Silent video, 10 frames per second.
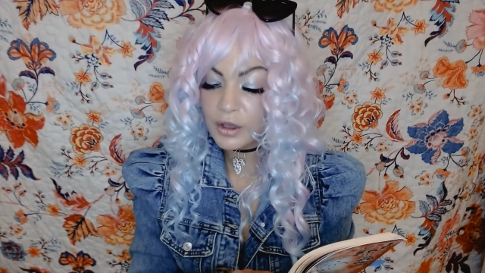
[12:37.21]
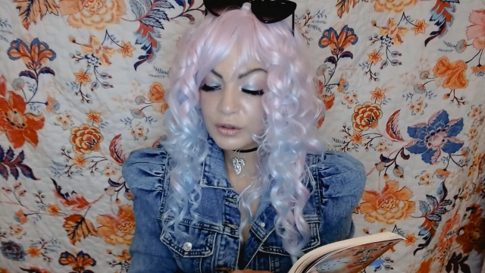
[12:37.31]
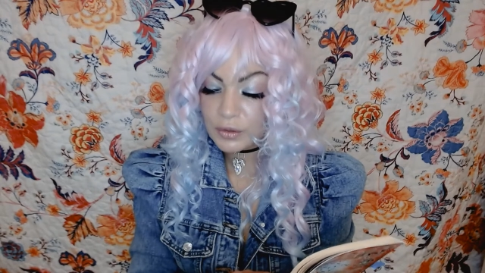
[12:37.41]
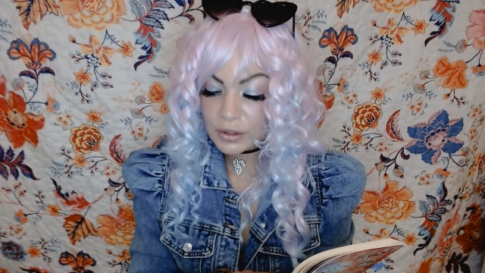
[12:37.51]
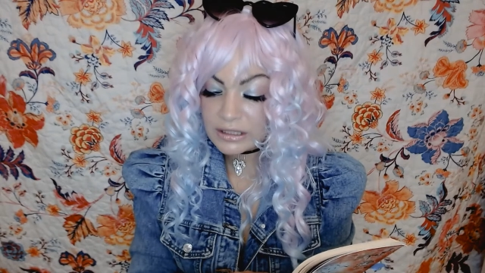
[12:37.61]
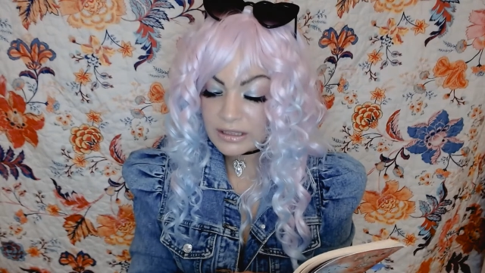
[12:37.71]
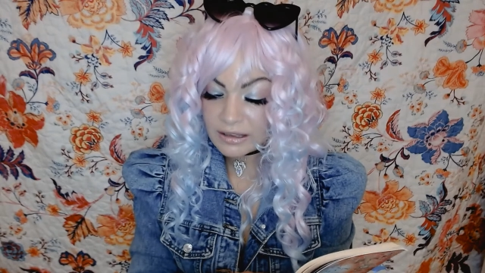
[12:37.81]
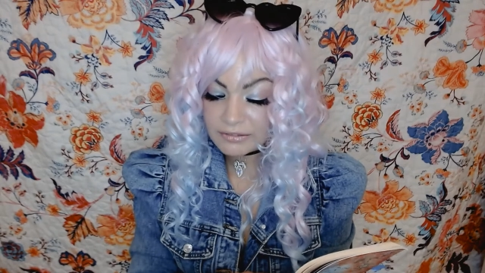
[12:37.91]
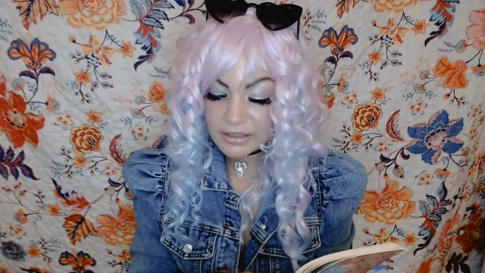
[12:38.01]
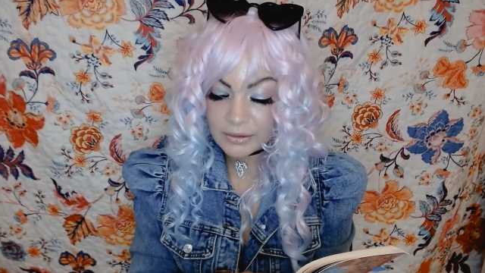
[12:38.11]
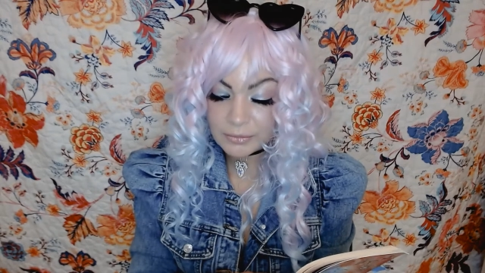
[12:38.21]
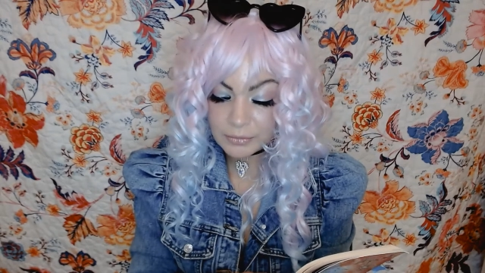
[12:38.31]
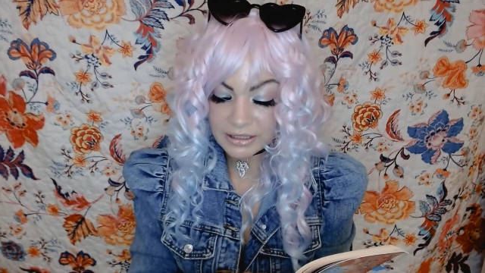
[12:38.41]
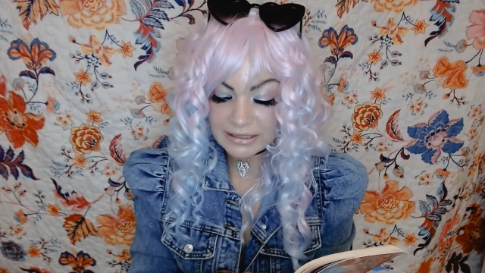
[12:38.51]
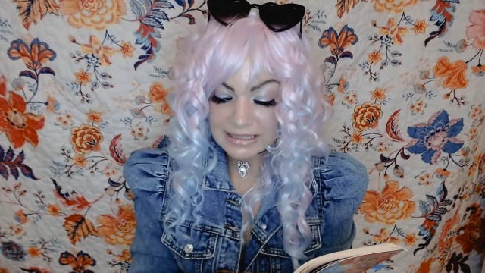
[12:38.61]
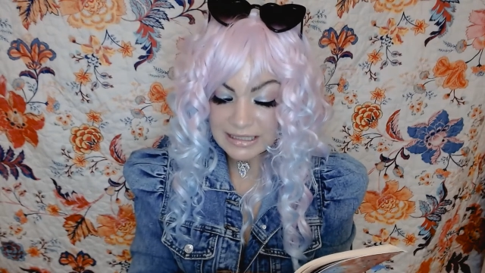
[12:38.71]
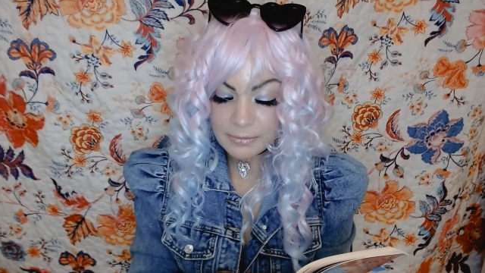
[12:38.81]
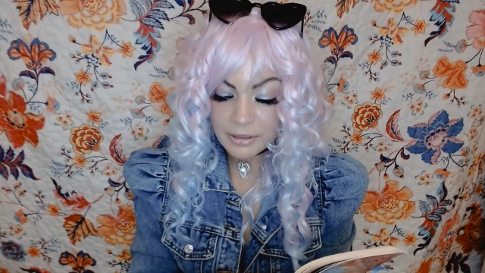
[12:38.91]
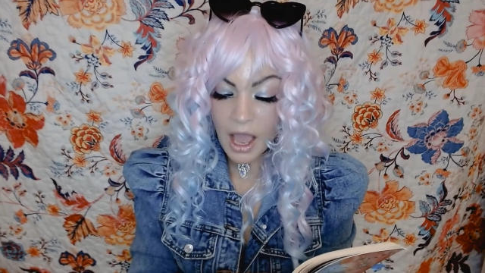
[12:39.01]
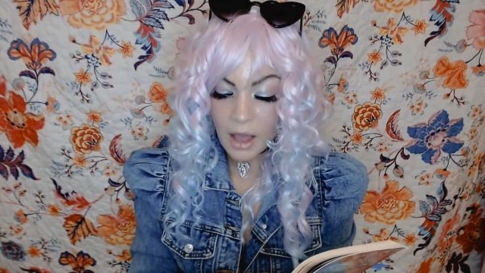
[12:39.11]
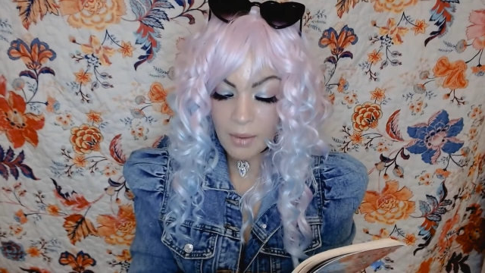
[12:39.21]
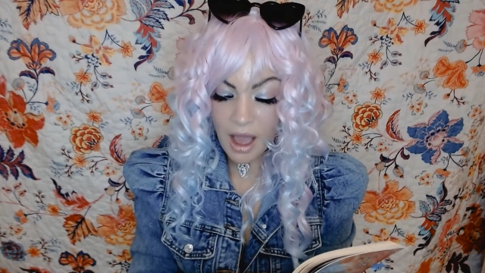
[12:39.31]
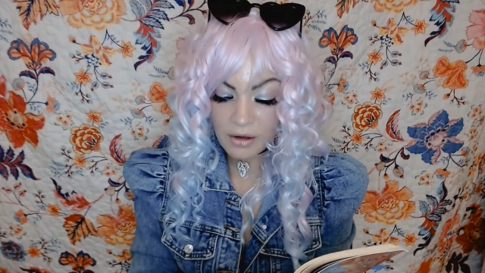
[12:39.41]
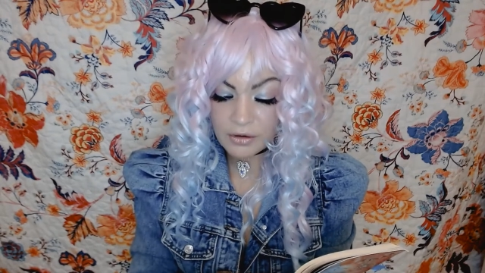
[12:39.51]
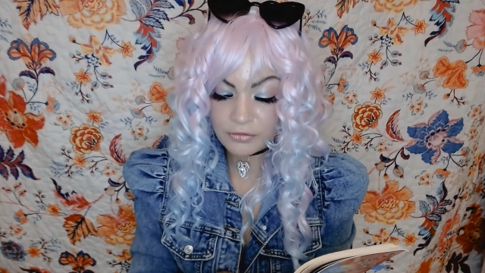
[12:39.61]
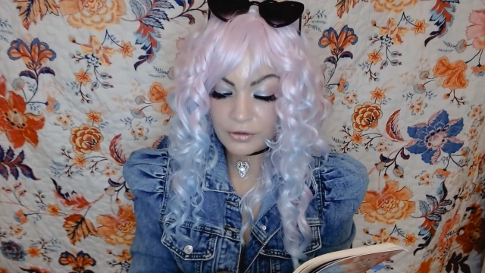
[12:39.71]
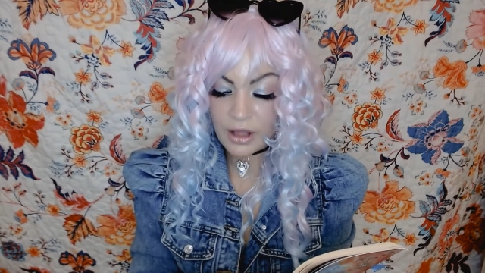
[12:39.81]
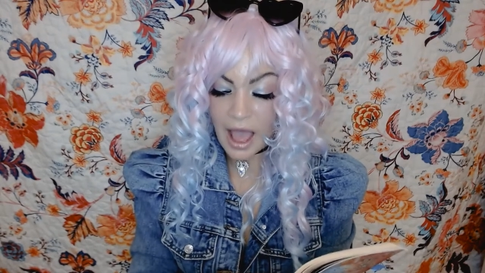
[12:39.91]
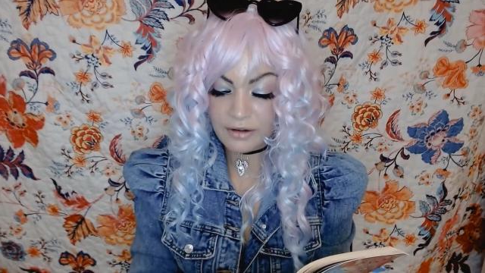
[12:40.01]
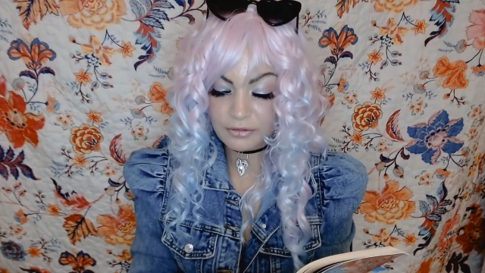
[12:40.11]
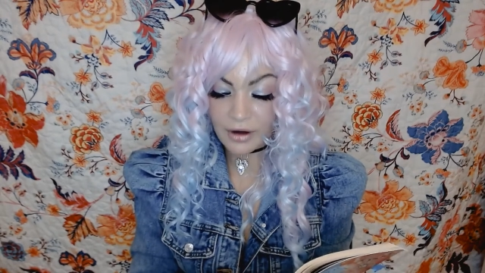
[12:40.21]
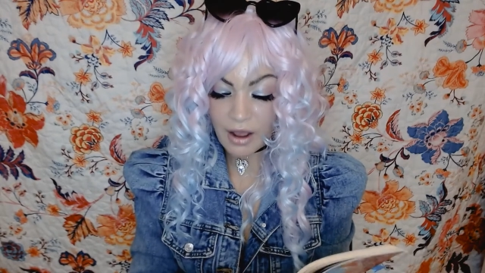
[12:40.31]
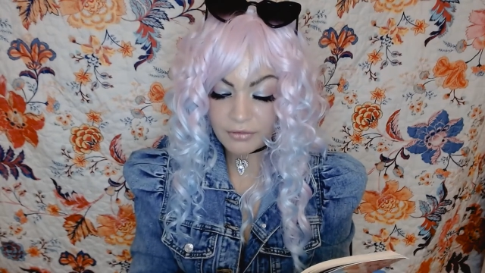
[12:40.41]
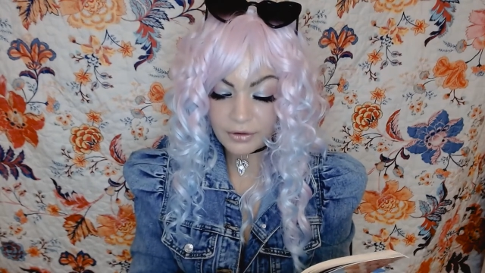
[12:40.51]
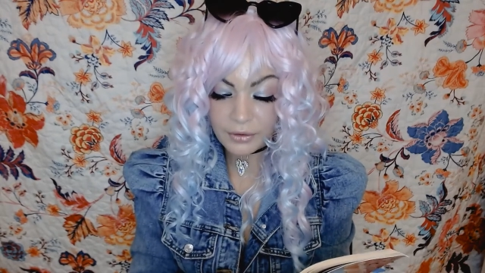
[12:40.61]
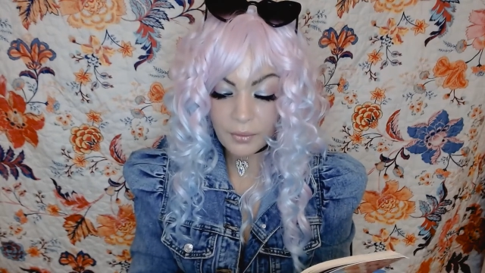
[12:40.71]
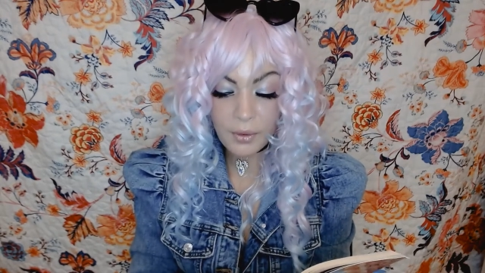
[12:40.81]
Your love can be deep, powerful, and forever,